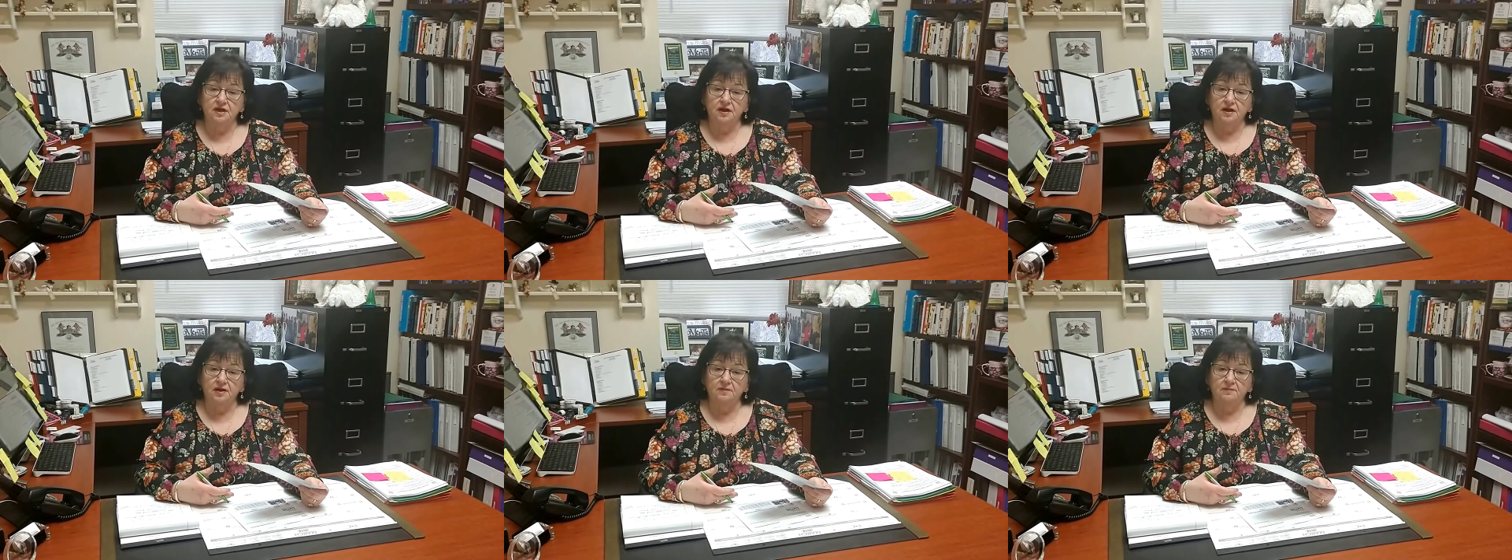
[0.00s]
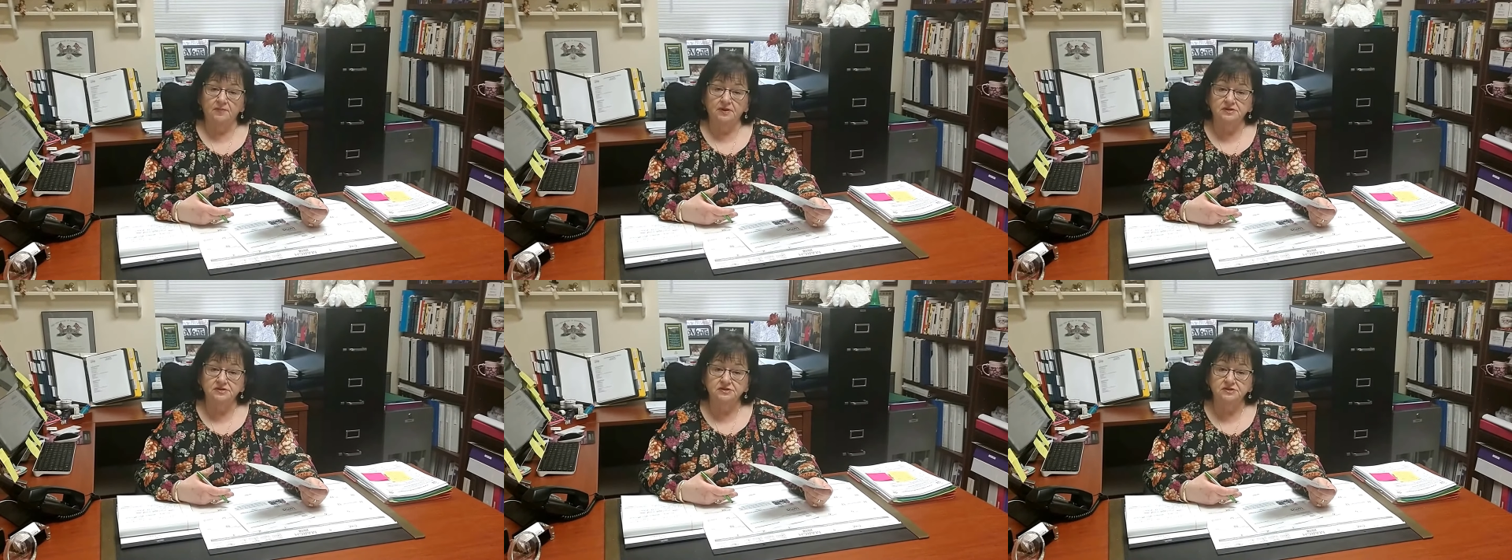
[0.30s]

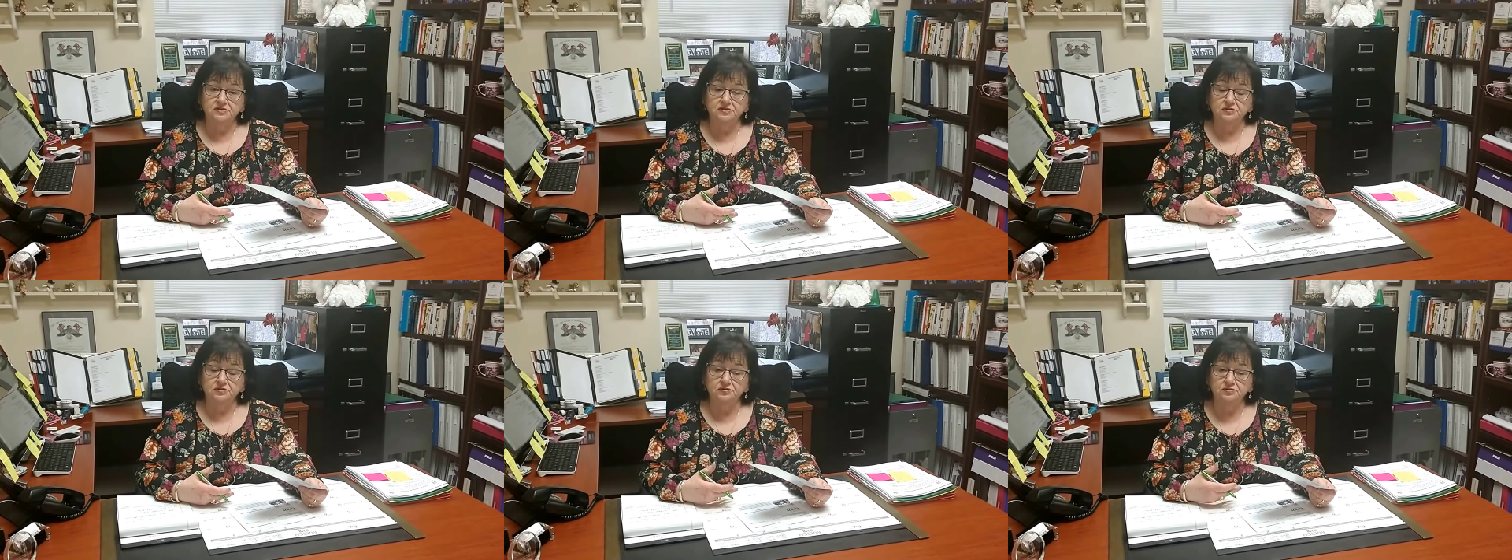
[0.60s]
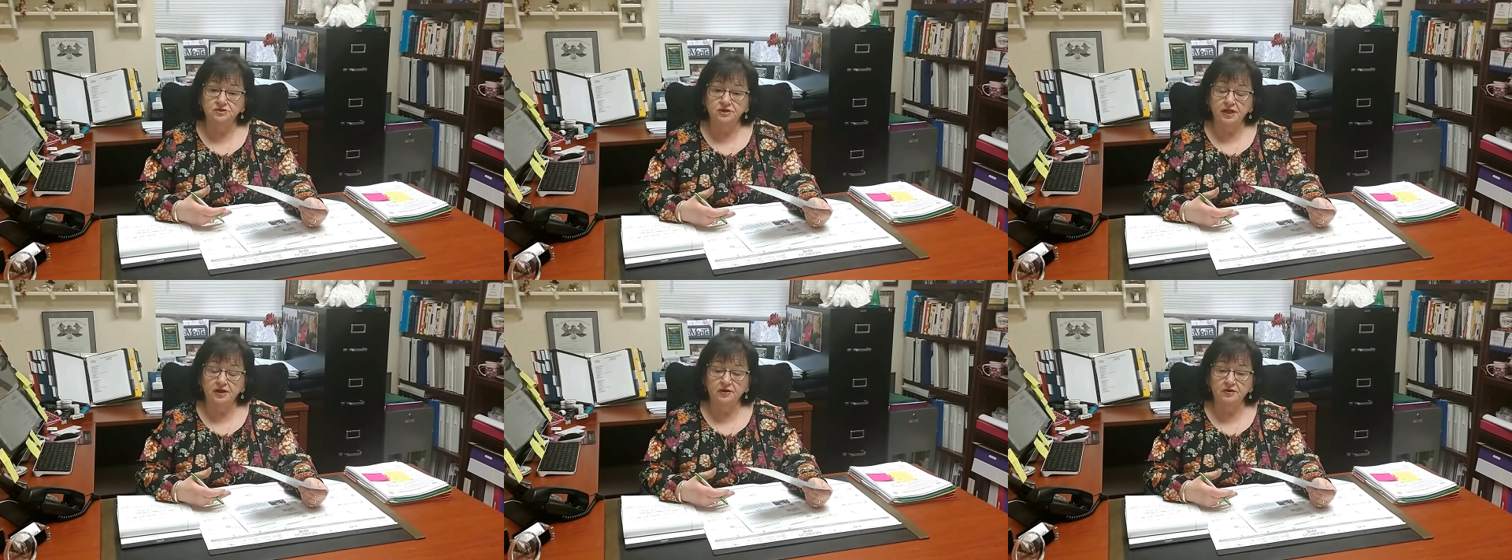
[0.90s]
month's
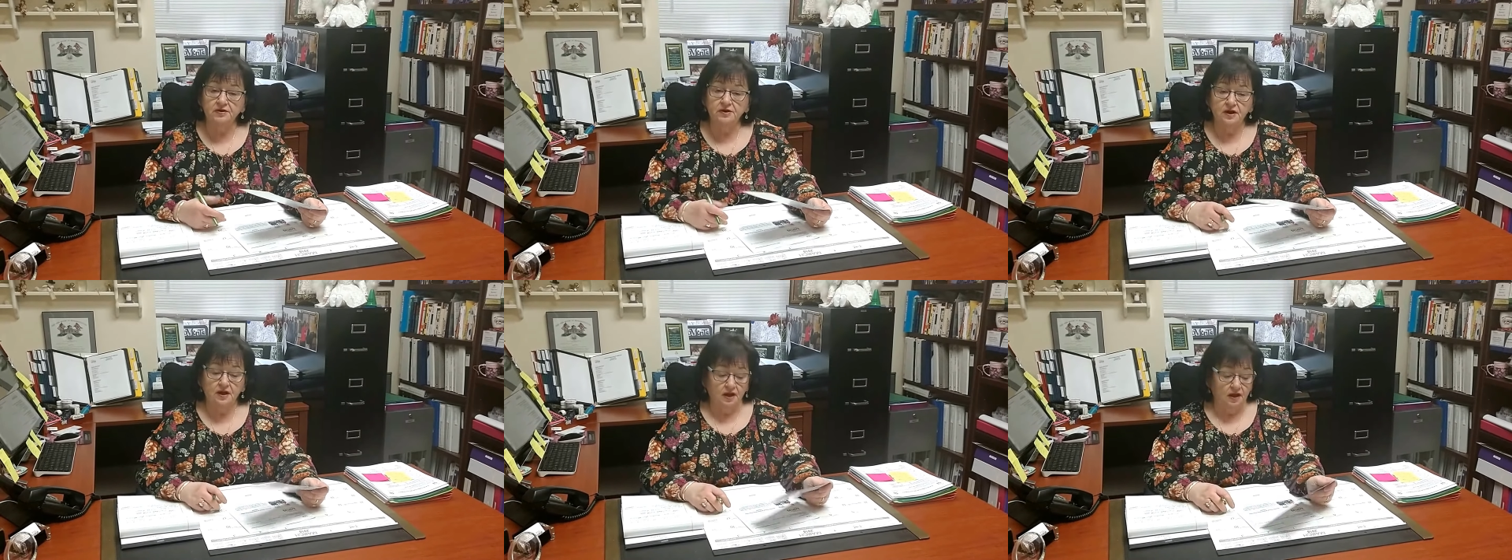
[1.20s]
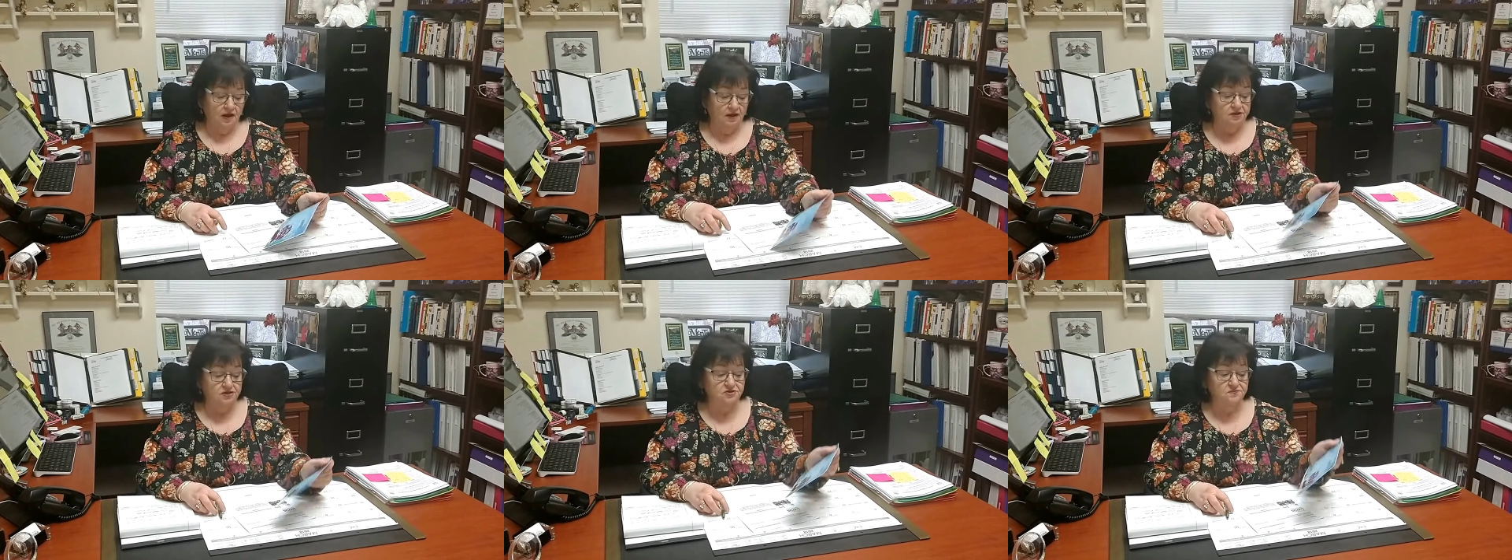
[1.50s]
newsletter.
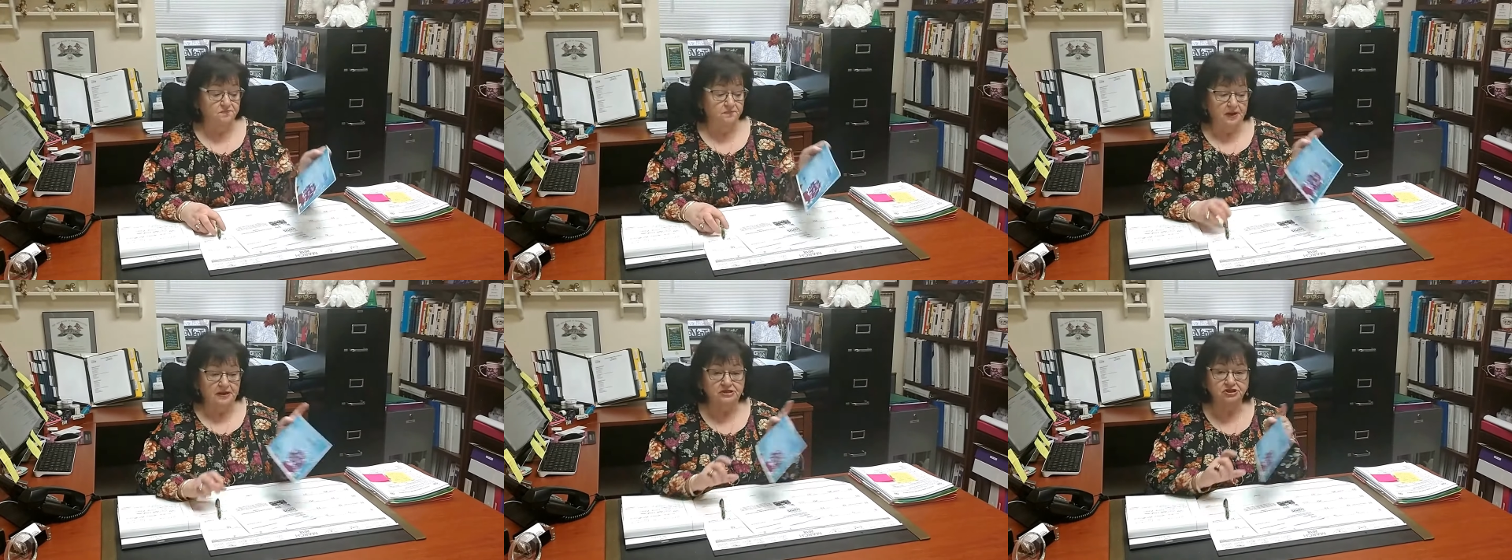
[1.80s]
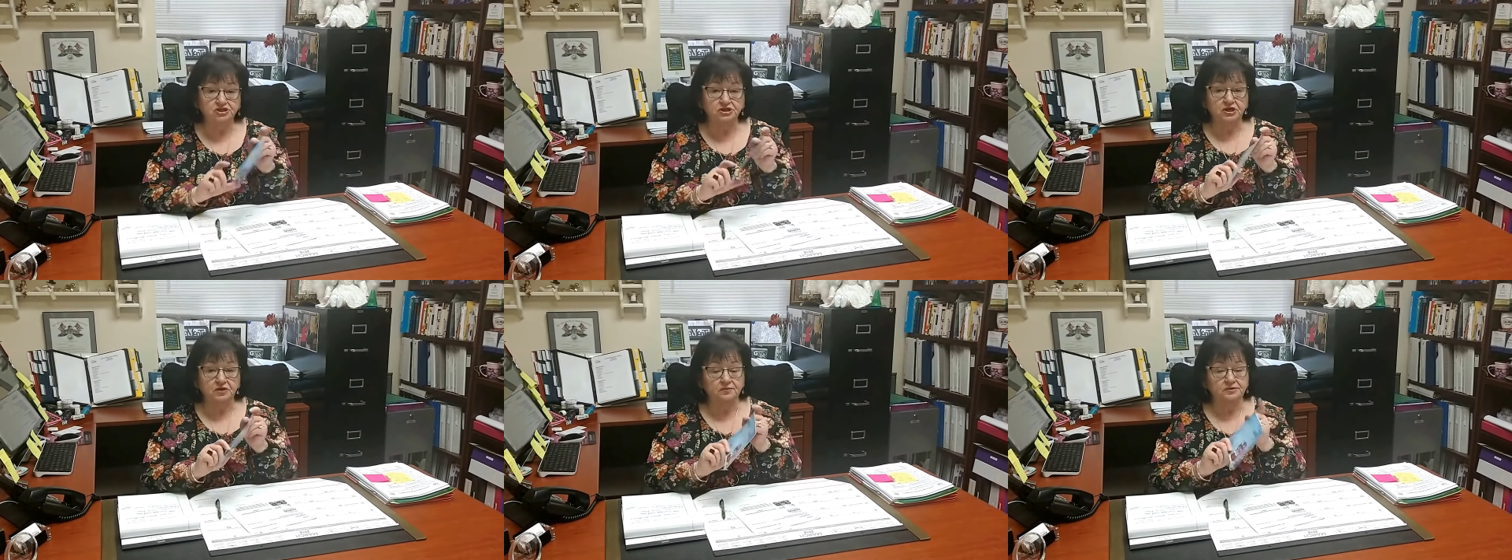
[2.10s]

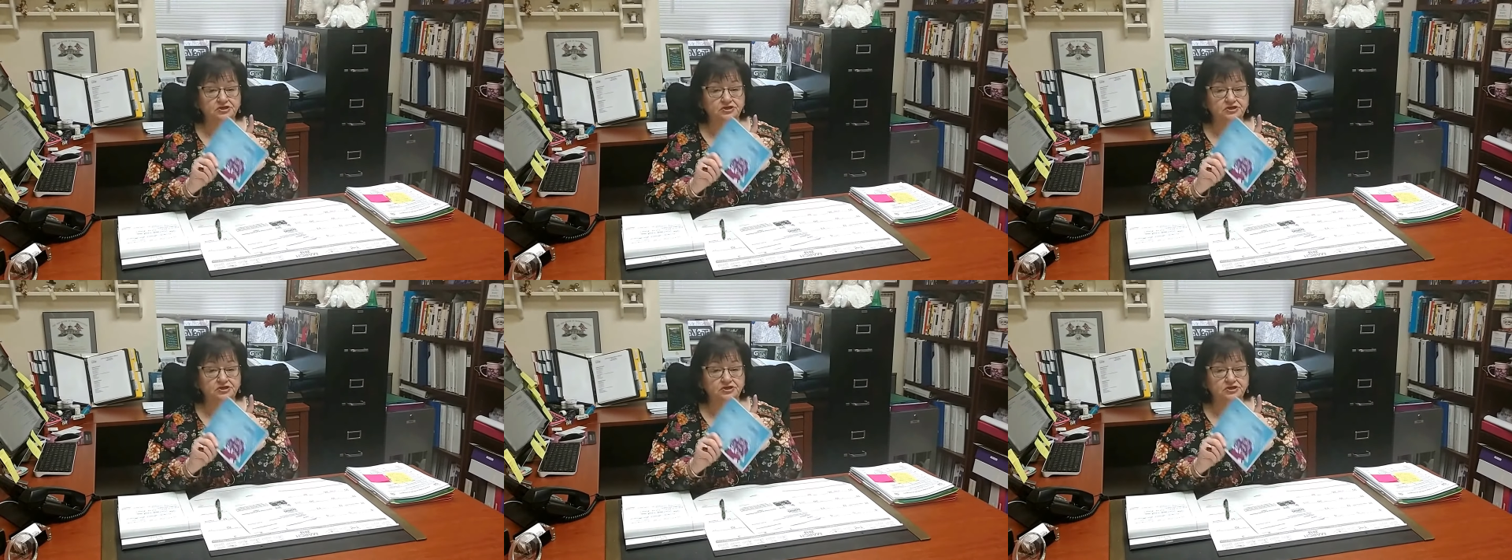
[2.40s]
Especially, I